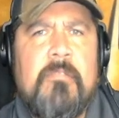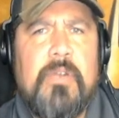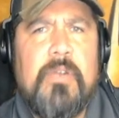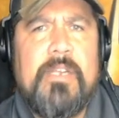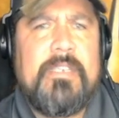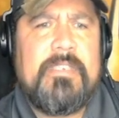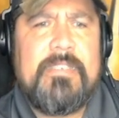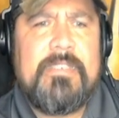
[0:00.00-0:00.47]

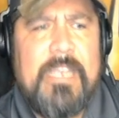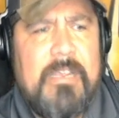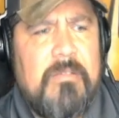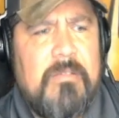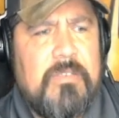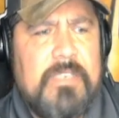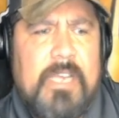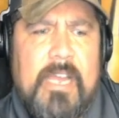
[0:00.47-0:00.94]
But at the
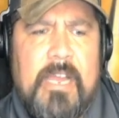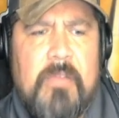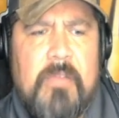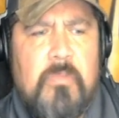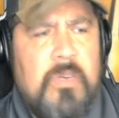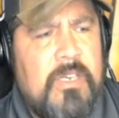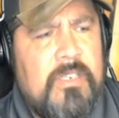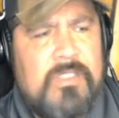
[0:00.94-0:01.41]
same
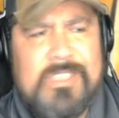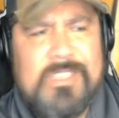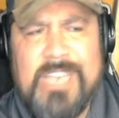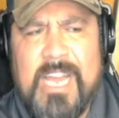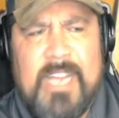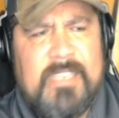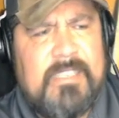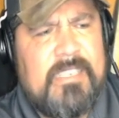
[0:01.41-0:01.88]
time, when there's
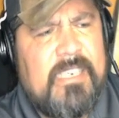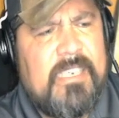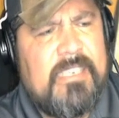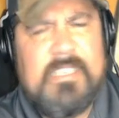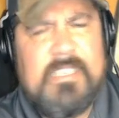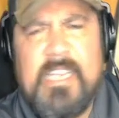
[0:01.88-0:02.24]
nonsense,